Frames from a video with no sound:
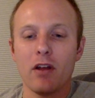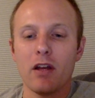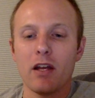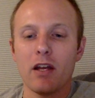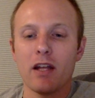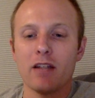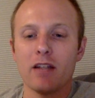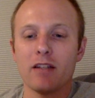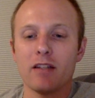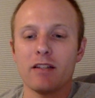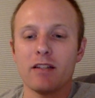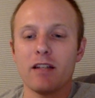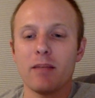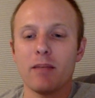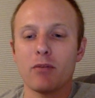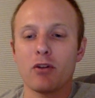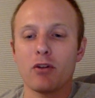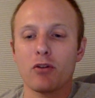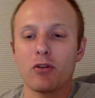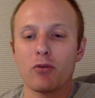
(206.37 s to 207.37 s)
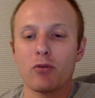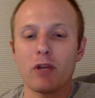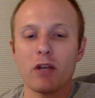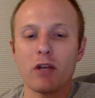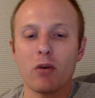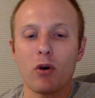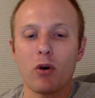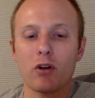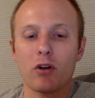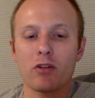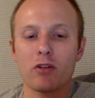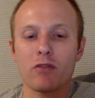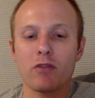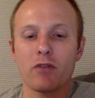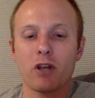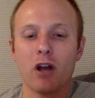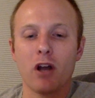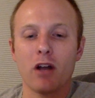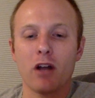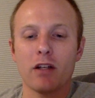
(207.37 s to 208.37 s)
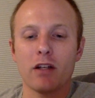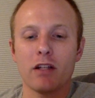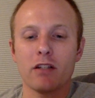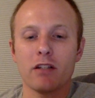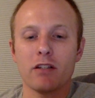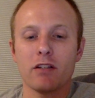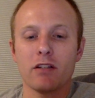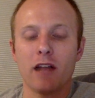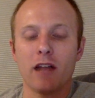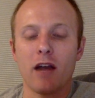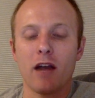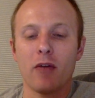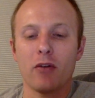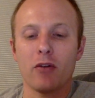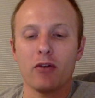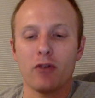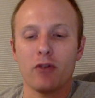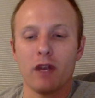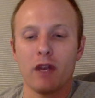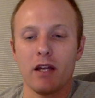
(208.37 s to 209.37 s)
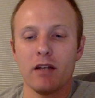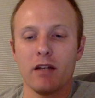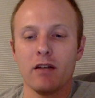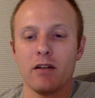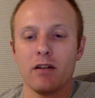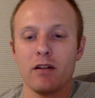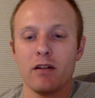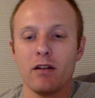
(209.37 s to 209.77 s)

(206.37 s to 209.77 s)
and tipped three quarters of the contents down the drain.